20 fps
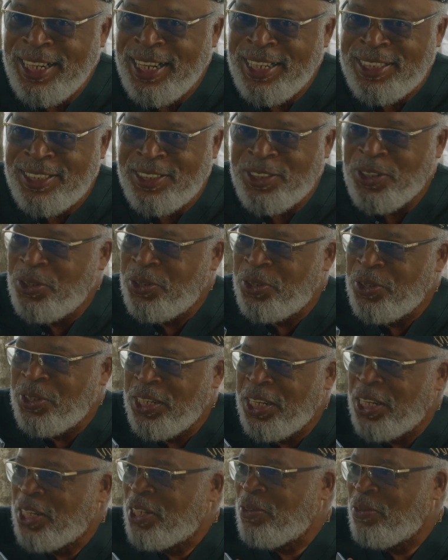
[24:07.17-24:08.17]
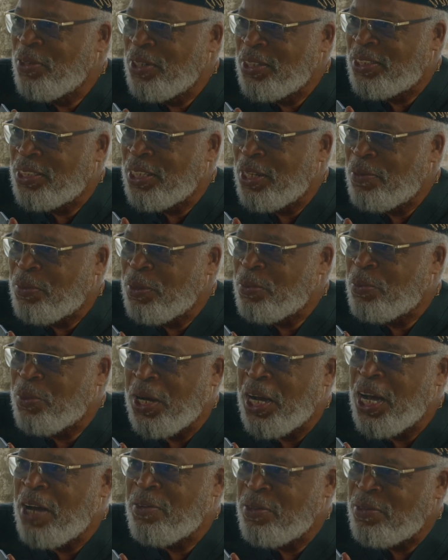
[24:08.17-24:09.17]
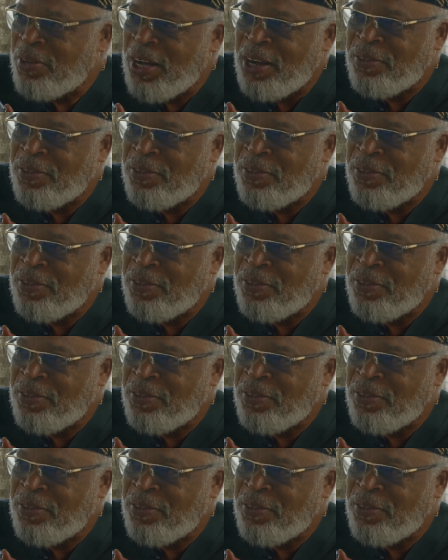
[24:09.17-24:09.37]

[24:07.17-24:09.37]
That shows you the ignorance that people have of